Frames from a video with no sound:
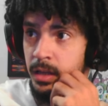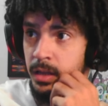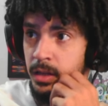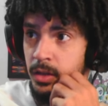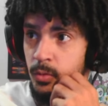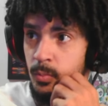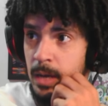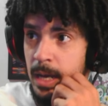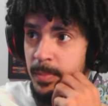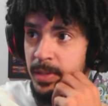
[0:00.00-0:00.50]

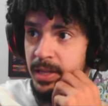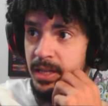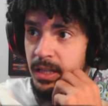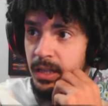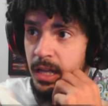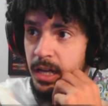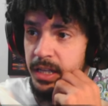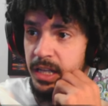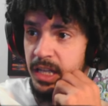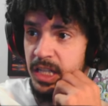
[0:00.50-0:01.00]
You might be the
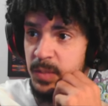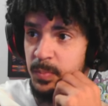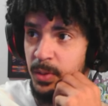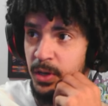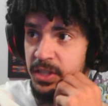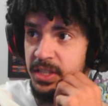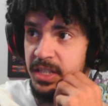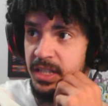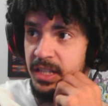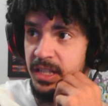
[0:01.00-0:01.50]
luckiest
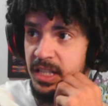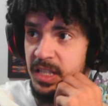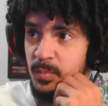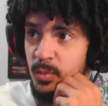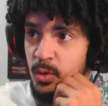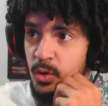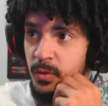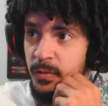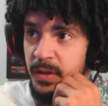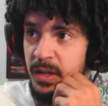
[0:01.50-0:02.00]
person in this
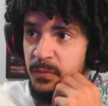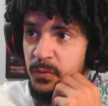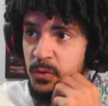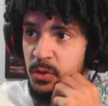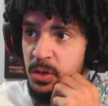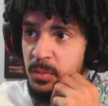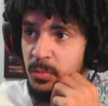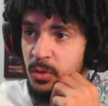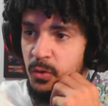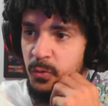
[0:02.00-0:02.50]
movie if you
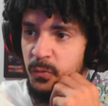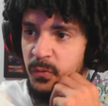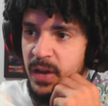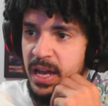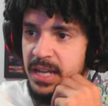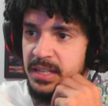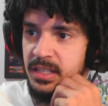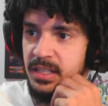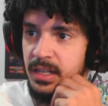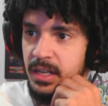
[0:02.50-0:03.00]
can move
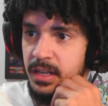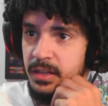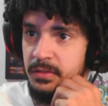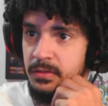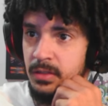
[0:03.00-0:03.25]
fast enough.